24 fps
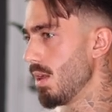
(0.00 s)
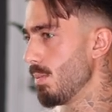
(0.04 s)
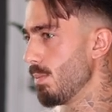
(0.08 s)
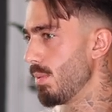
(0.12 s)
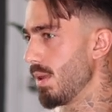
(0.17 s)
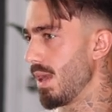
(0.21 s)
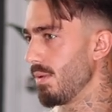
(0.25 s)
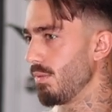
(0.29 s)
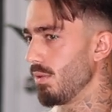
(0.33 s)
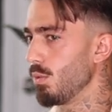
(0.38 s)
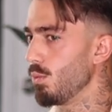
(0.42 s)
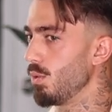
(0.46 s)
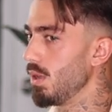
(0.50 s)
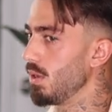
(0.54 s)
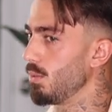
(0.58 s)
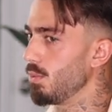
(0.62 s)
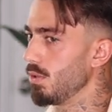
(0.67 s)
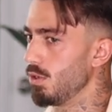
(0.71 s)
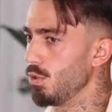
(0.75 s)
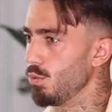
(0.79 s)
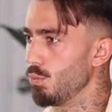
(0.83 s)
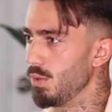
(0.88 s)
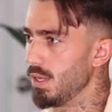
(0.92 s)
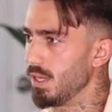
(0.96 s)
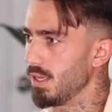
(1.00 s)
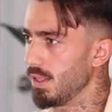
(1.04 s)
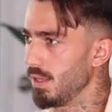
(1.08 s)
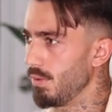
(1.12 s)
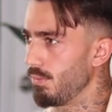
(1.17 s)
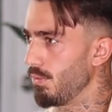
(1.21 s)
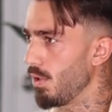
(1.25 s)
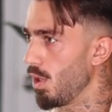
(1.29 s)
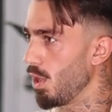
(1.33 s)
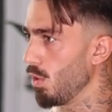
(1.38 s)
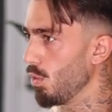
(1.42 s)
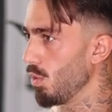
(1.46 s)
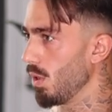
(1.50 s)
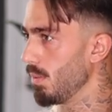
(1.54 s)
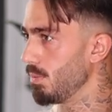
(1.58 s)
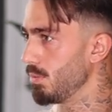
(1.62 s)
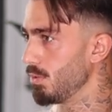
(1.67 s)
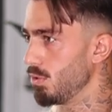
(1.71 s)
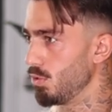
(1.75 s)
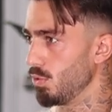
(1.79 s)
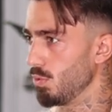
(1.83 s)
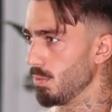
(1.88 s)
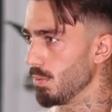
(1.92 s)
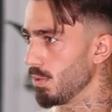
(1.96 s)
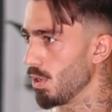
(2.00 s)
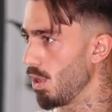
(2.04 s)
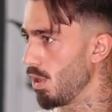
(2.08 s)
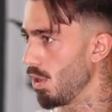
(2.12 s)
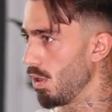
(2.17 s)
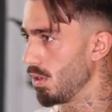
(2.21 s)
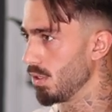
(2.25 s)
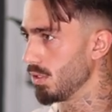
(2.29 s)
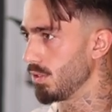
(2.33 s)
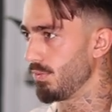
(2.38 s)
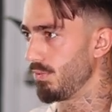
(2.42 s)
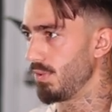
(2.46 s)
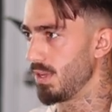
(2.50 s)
but every week we do weekly follow-ups, Zoom calls,